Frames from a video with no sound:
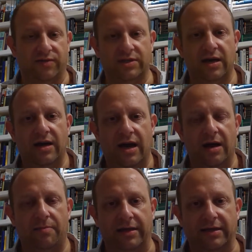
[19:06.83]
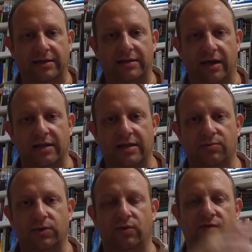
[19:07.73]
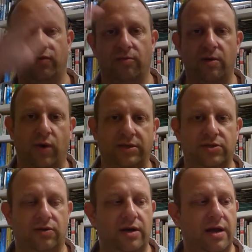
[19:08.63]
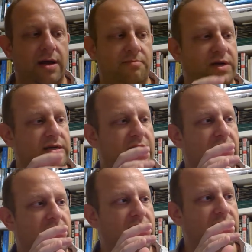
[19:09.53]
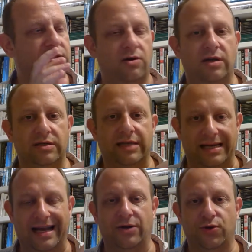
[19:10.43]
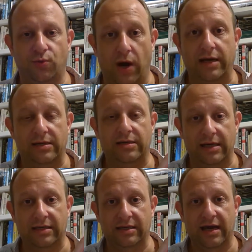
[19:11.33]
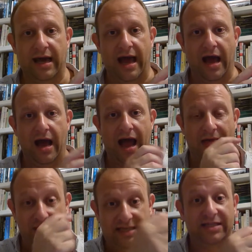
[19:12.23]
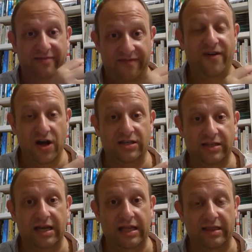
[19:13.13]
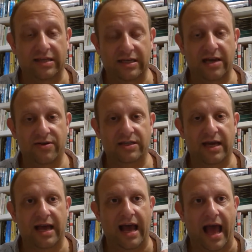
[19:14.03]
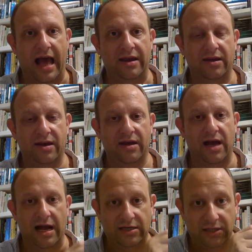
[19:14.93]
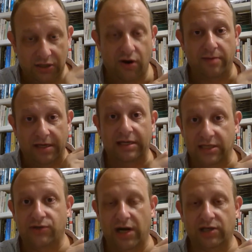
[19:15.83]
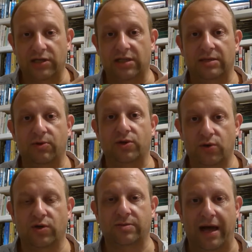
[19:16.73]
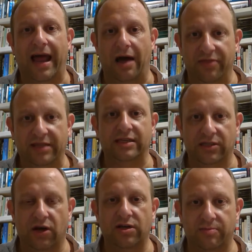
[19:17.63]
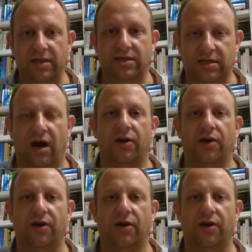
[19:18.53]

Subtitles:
Balzac decided this was all forming one story, but Zola sat down to write this, and this is the first in the series, and described in his introduction to this book, talks about how this is going to be the start of